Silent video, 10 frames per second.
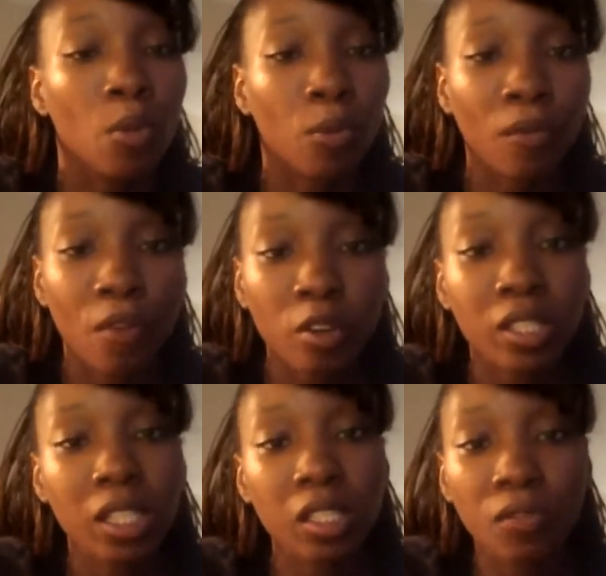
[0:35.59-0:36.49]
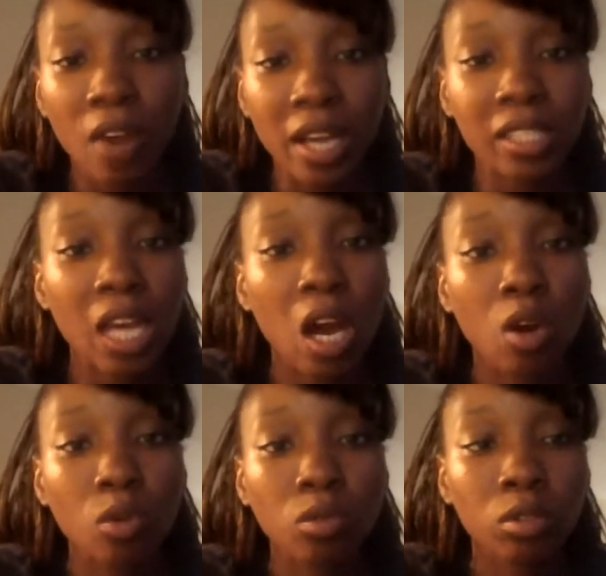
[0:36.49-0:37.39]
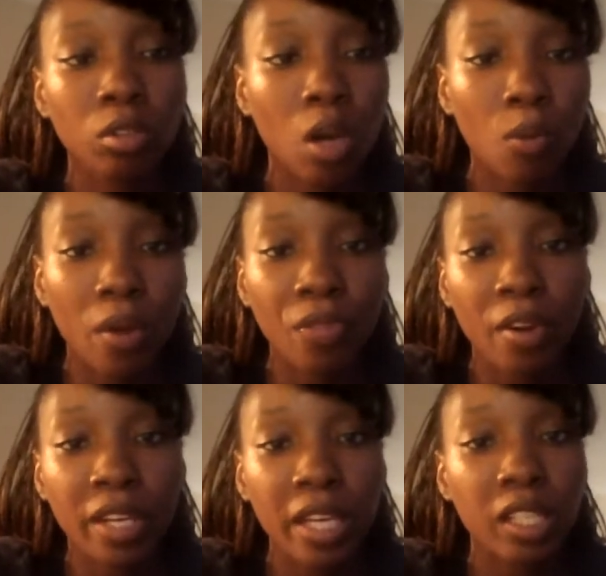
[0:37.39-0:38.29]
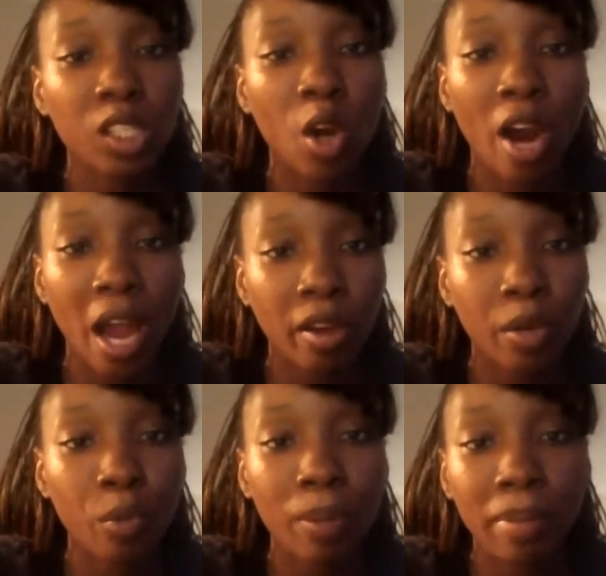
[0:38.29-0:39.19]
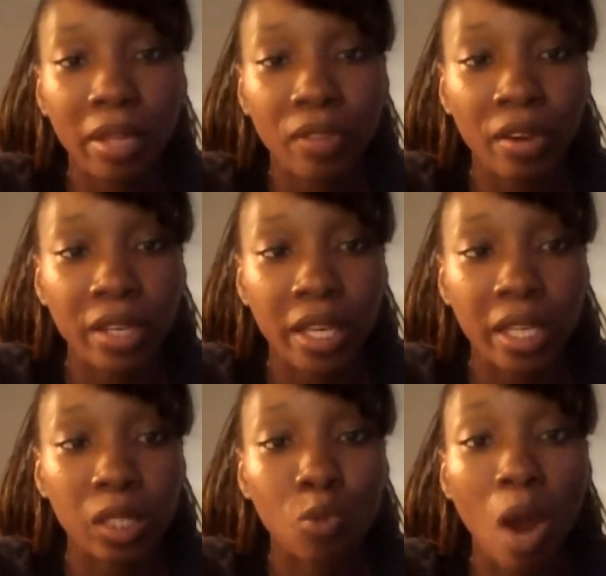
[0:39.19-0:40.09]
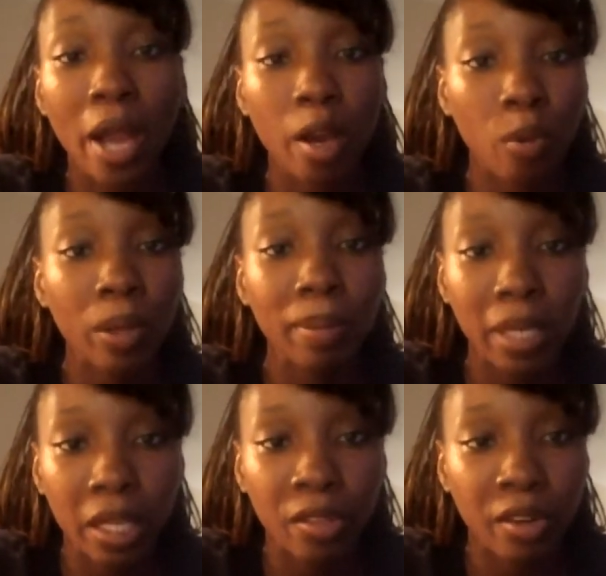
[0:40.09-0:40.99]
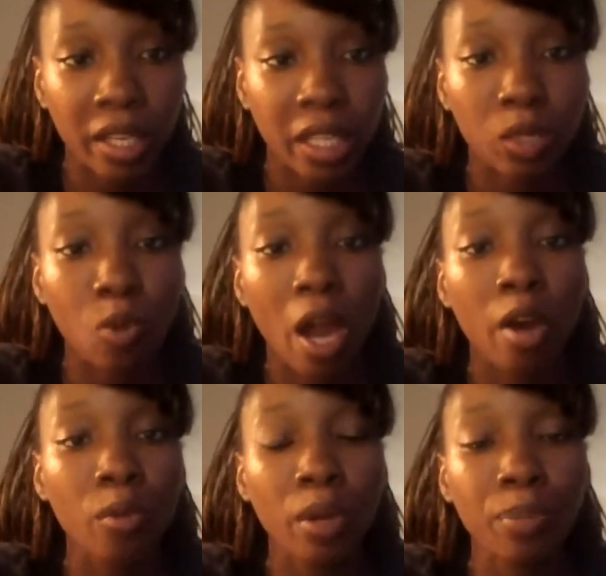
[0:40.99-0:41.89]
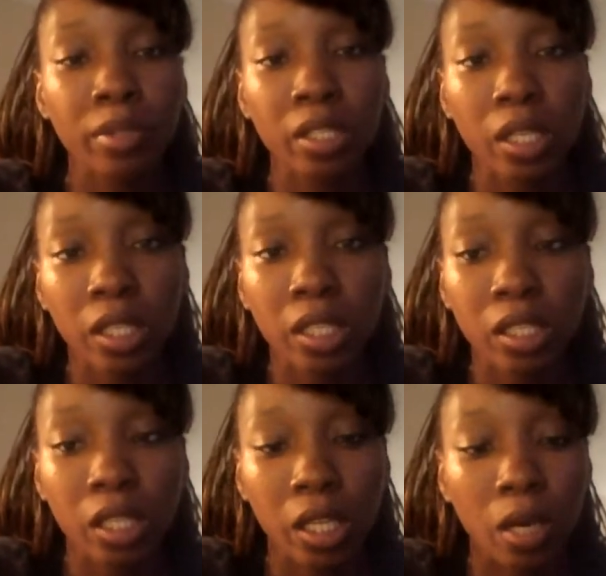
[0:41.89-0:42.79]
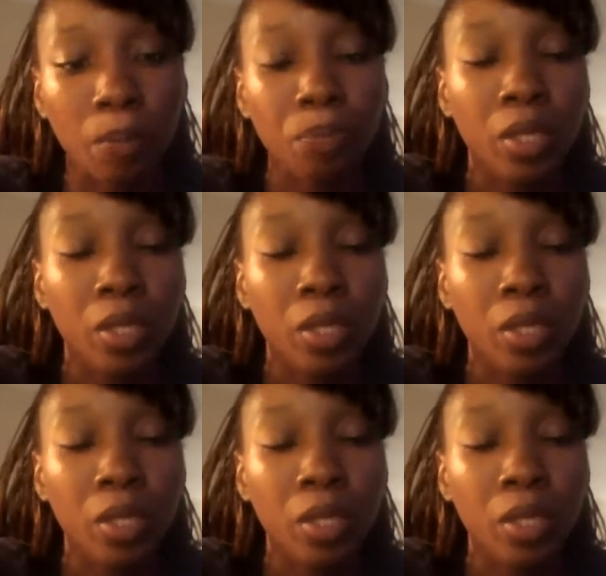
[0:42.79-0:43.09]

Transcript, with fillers: We first need to find out, you know, what their needs are. How can we meet their needs? Why are we meeting their needs? Why are we presenting this to them?